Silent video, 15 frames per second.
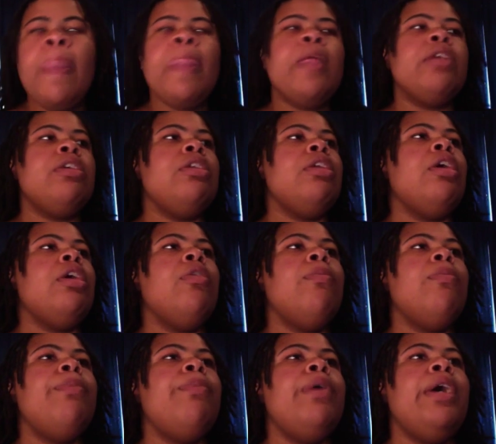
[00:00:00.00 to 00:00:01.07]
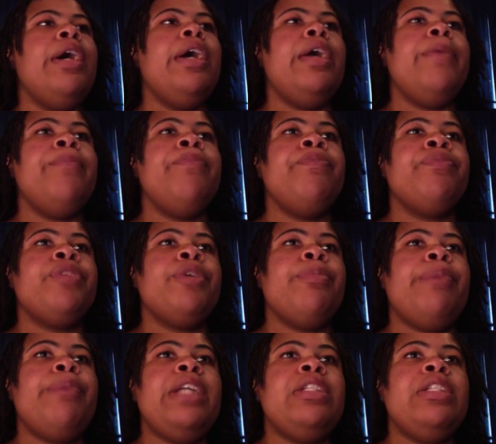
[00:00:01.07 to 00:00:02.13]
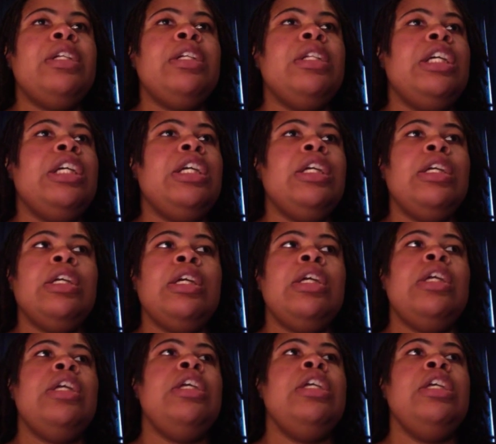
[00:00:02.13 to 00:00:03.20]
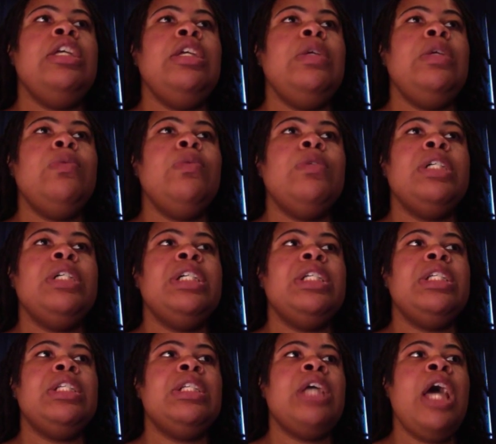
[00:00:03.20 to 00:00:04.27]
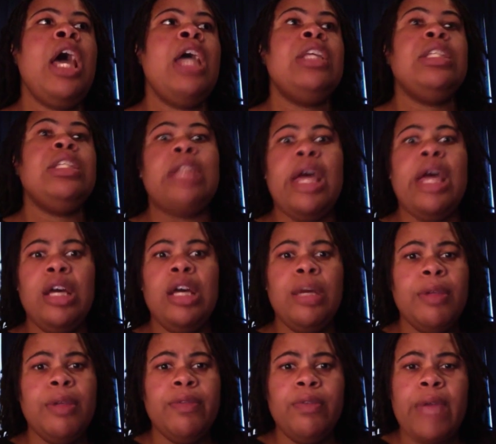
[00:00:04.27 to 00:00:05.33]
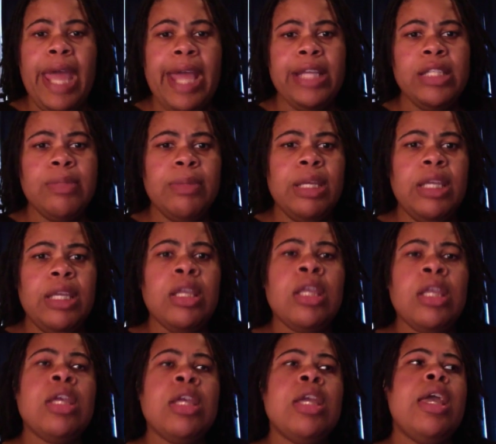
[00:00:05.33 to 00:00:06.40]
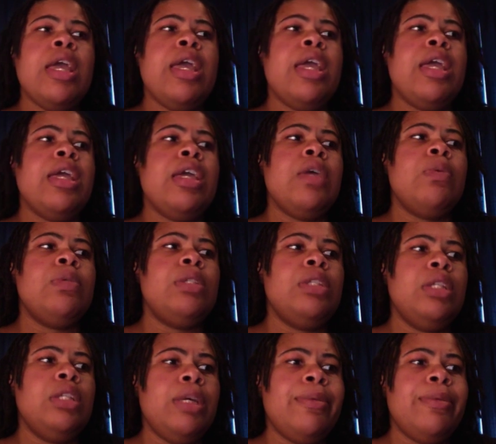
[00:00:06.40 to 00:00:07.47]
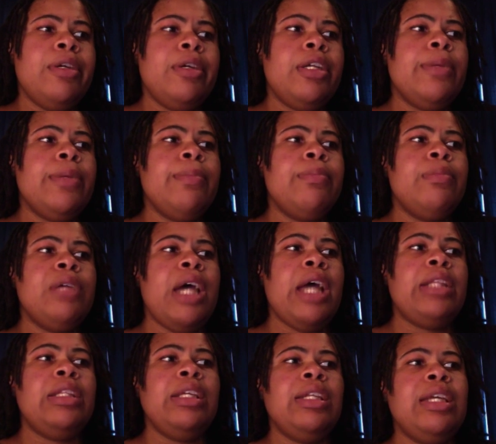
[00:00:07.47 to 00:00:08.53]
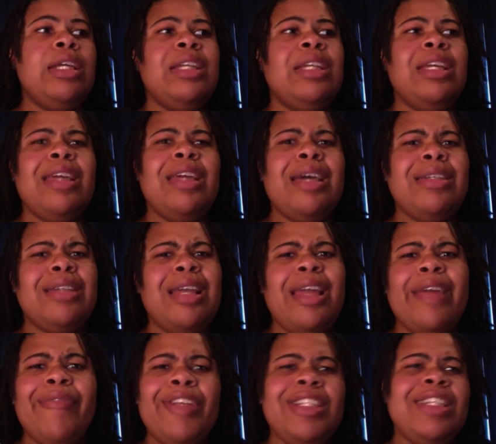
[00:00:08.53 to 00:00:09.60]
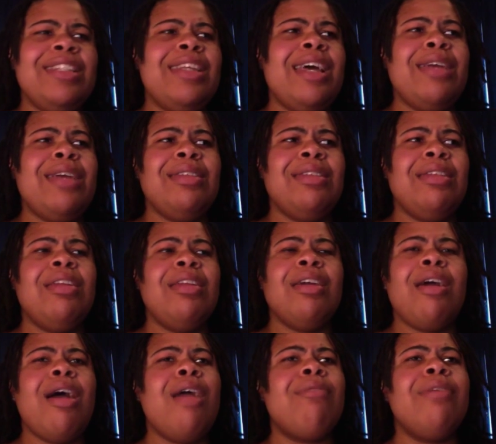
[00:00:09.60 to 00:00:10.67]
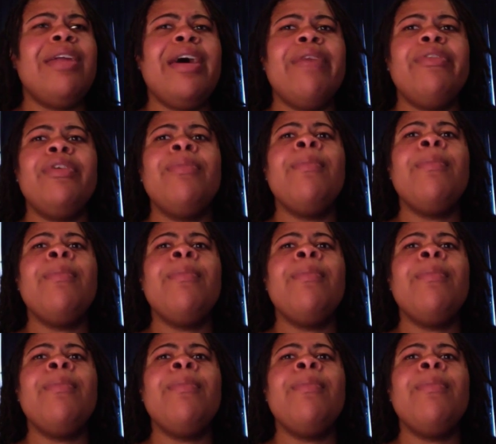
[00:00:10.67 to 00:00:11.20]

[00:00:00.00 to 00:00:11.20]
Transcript: You know, but basically he was set up, if you ask me, and it was delivered. I think they say he got shot like 15 times sitting in the car, whatever.